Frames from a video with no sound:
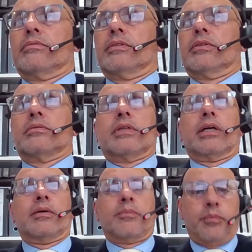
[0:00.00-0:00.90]

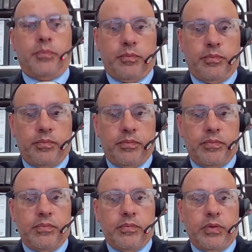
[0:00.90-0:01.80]
little
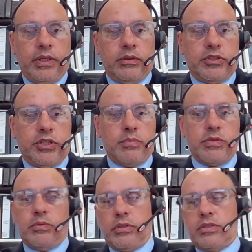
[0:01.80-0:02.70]
legal
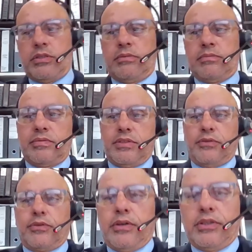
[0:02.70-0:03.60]
gems I wanted to
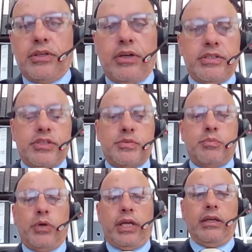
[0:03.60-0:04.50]
throw at you guys this
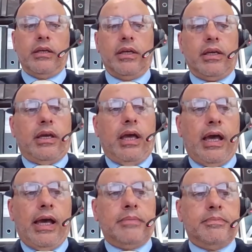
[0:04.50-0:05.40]
morning.
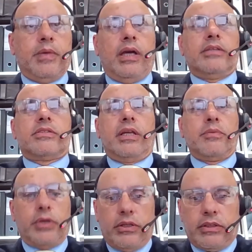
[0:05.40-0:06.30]
Has
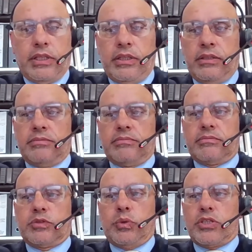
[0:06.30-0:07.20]
anybody got any
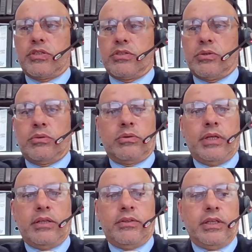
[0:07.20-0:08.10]
questions or
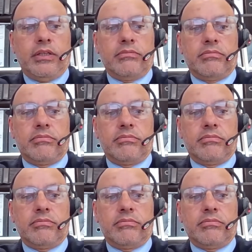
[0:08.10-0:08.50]
anything in